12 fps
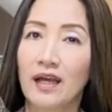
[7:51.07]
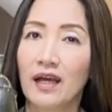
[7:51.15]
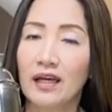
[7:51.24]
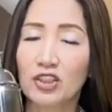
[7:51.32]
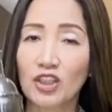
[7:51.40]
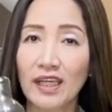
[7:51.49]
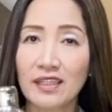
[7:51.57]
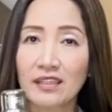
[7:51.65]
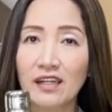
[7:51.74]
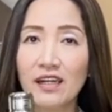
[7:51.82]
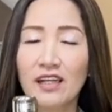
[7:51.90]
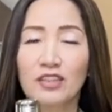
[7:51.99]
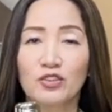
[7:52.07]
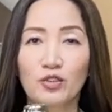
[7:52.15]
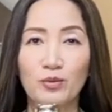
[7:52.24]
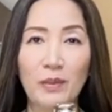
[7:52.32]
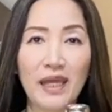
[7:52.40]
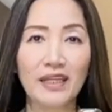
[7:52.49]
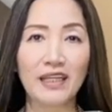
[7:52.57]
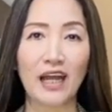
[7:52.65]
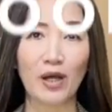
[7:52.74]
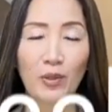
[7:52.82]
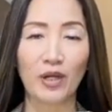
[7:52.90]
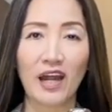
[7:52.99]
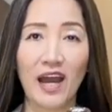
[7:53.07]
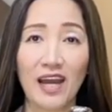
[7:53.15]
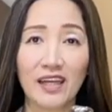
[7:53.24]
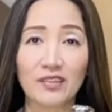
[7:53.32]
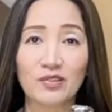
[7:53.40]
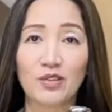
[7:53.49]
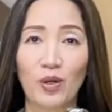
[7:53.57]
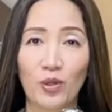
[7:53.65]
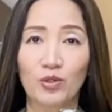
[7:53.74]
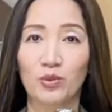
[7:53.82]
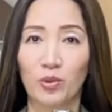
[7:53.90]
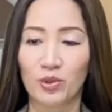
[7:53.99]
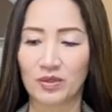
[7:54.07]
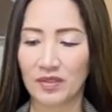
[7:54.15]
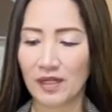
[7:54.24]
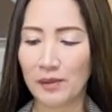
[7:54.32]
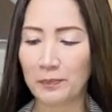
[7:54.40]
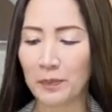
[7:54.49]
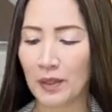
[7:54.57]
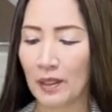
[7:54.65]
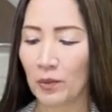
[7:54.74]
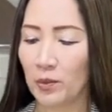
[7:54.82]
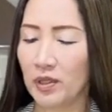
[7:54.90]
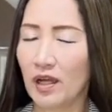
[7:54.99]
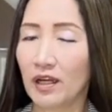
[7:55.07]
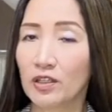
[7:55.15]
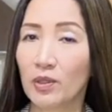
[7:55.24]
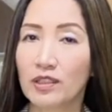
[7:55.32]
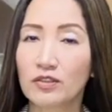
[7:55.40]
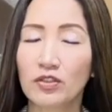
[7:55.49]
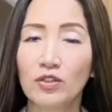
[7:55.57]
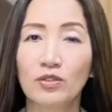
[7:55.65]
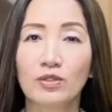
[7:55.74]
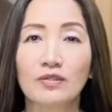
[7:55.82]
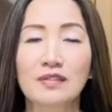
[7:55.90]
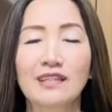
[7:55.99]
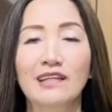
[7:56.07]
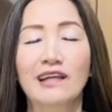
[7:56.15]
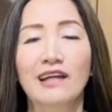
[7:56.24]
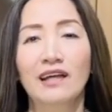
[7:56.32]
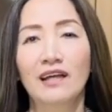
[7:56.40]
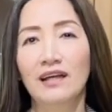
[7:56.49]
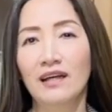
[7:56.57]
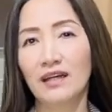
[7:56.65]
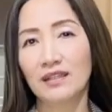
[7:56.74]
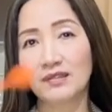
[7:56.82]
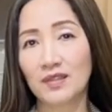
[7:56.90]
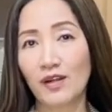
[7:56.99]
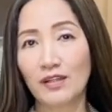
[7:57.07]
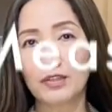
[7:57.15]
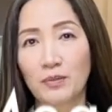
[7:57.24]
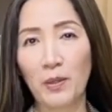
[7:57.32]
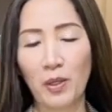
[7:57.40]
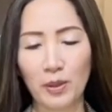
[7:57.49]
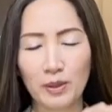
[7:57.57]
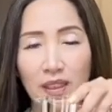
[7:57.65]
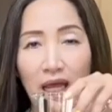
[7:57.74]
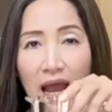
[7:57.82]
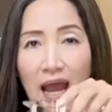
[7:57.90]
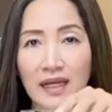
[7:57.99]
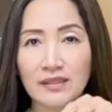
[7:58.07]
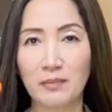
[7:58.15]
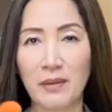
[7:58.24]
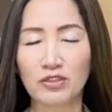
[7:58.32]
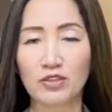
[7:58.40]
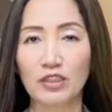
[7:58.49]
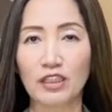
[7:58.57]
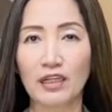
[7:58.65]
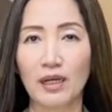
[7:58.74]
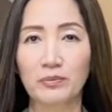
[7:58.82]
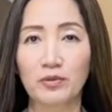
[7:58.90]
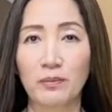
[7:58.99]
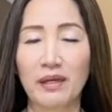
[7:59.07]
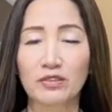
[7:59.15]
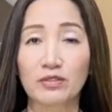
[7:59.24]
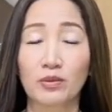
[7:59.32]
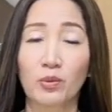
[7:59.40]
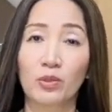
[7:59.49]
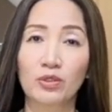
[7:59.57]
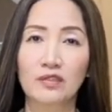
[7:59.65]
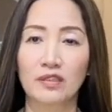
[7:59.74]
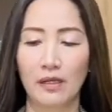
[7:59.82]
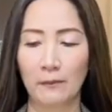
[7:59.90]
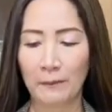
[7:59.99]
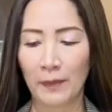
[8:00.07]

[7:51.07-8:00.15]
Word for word: a shaker to make our ice cold water. We are going to use a stirring spoon and a measuring cup to measure the water.